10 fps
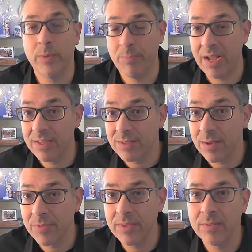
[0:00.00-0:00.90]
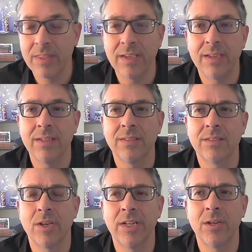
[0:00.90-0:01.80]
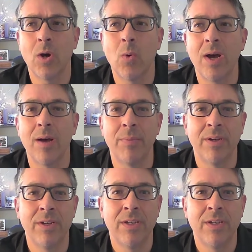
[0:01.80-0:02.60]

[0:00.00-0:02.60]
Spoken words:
we buy something thinking it's going to go up,